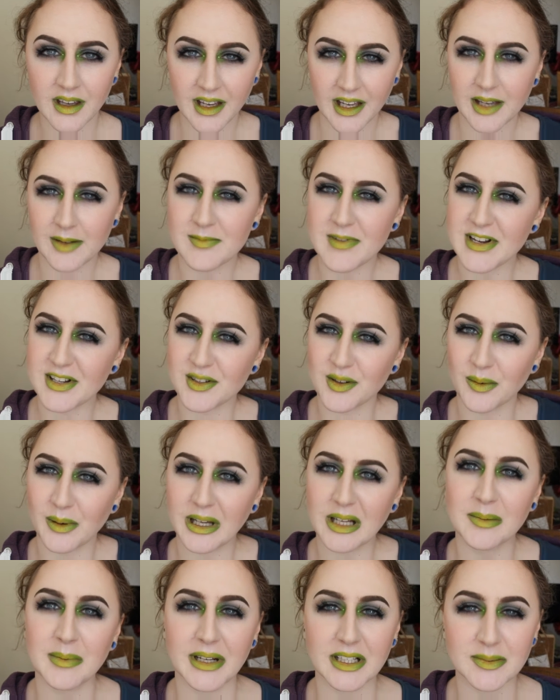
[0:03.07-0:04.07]
Hi, I'm Rachel,
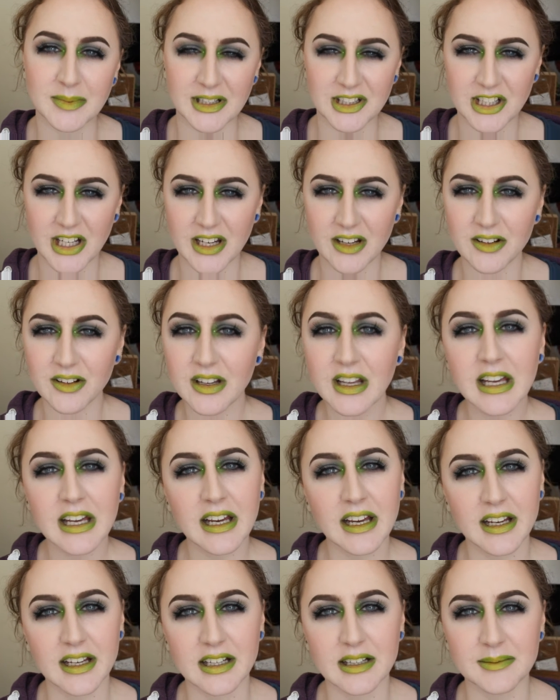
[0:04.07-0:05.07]
welcome back to my channel.
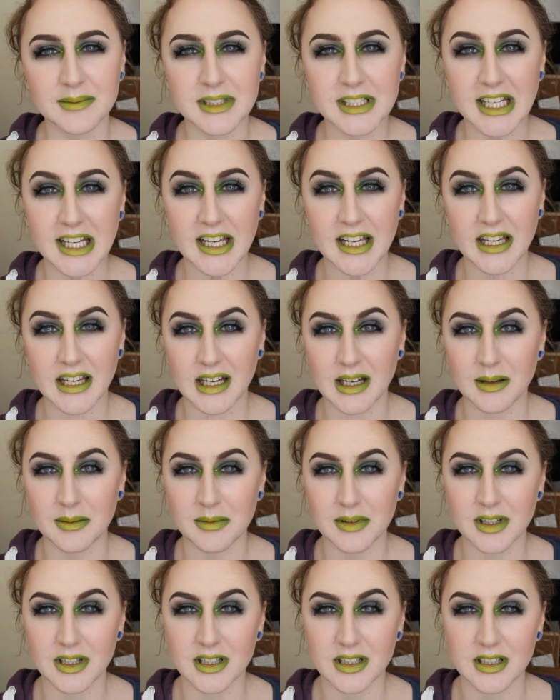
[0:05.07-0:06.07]
Today I'm
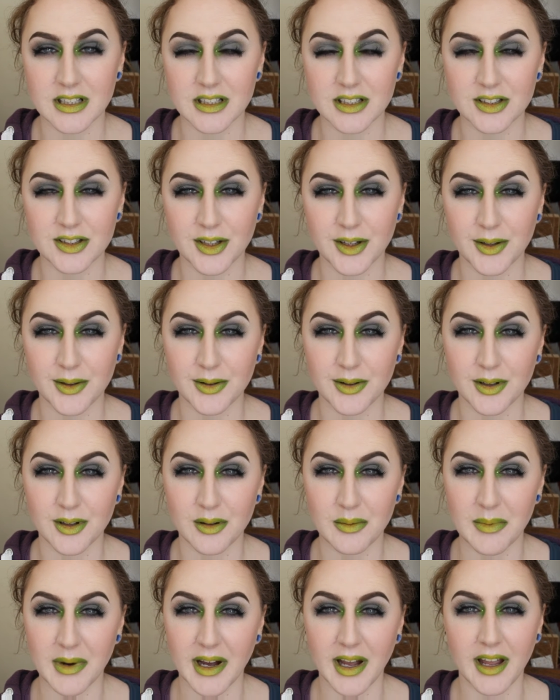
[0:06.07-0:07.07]
going to show
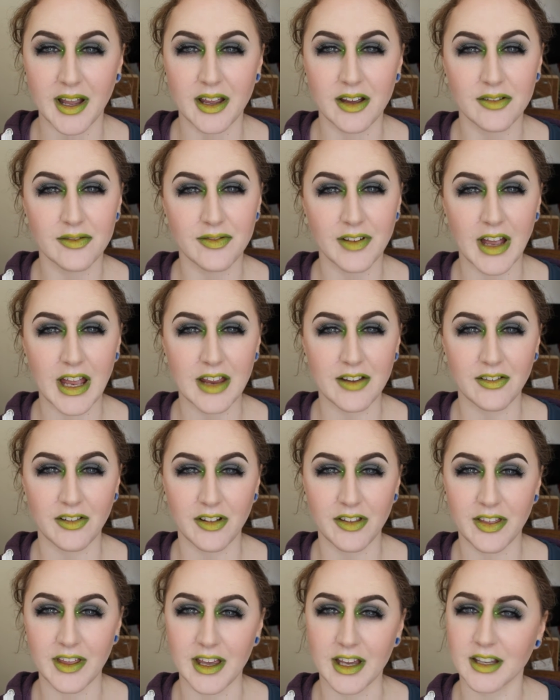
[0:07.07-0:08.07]
you my
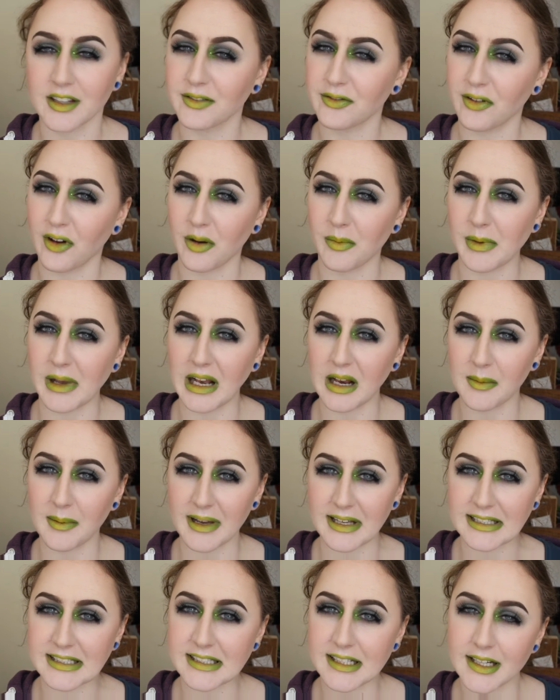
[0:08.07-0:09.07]
favourite things from
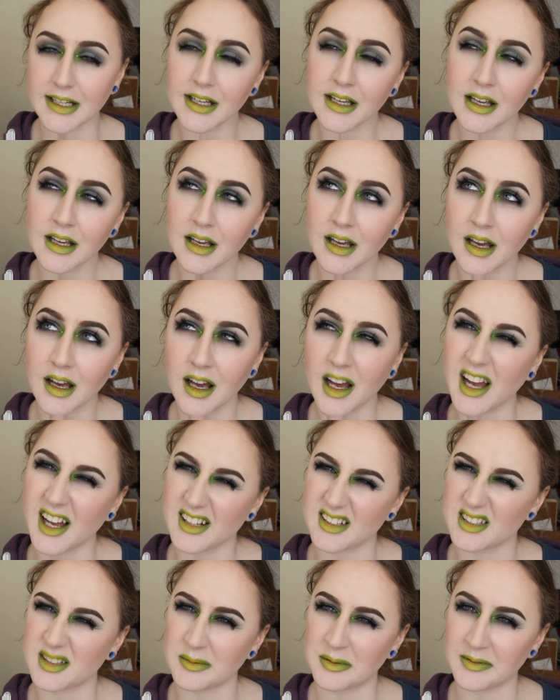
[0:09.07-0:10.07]
Illamasqua
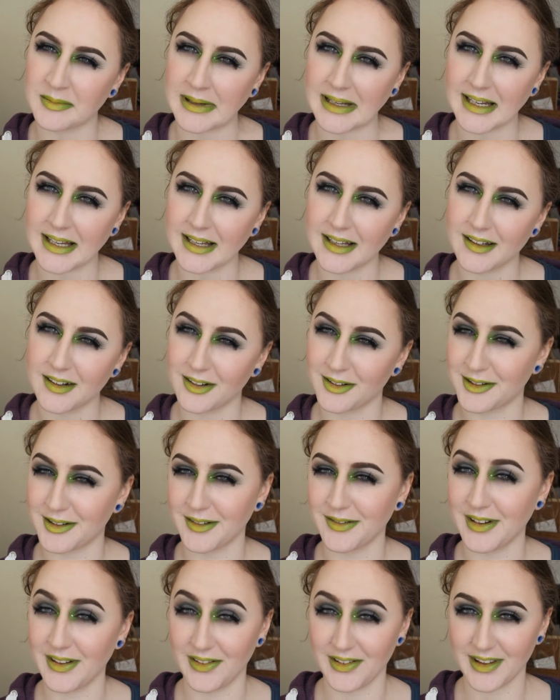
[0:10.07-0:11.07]
and some of my not so
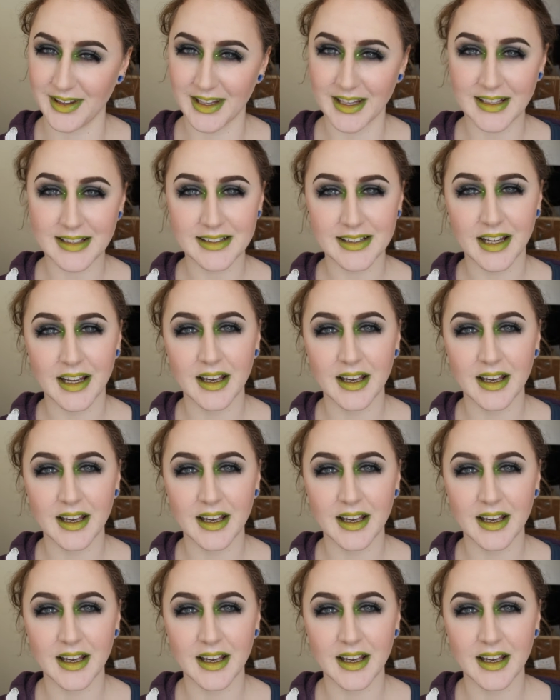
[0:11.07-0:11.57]
favourite things.